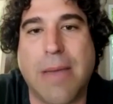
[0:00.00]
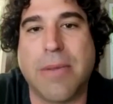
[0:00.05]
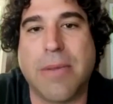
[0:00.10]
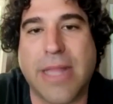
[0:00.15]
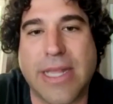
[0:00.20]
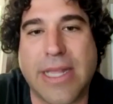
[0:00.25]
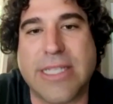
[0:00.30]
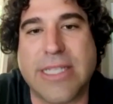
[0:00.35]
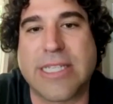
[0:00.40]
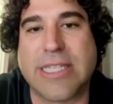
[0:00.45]
and
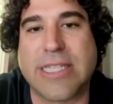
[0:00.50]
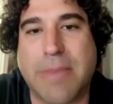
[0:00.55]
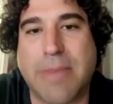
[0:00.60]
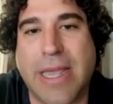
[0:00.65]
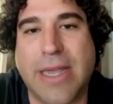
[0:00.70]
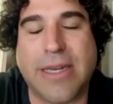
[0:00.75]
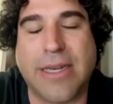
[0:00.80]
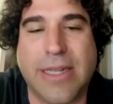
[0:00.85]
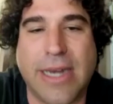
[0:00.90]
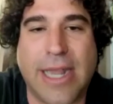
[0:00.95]
that's
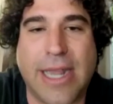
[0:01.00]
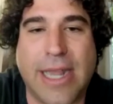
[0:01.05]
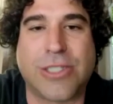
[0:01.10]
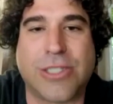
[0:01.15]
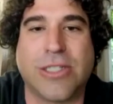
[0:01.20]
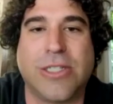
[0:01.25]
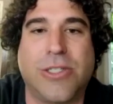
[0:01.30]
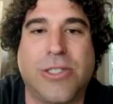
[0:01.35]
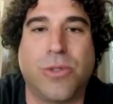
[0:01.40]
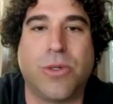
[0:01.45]
expanding
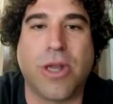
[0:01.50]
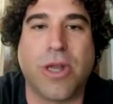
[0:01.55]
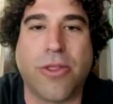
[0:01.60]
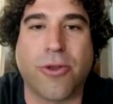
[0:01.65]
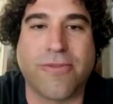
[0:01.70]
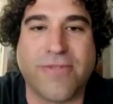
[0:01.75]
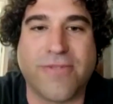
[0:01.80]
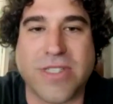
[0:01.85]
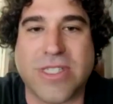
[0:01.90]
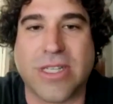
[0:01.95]
actually to another
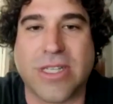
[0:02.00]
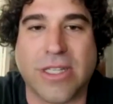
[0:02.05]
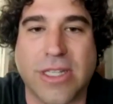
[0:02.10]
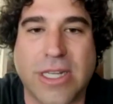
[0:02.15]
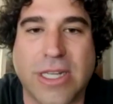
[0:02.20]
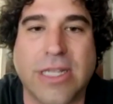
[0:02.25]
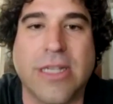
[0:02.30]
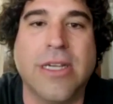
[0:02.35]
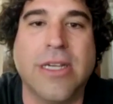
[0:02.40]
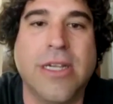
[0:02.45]

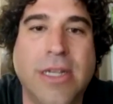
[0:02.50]
facility.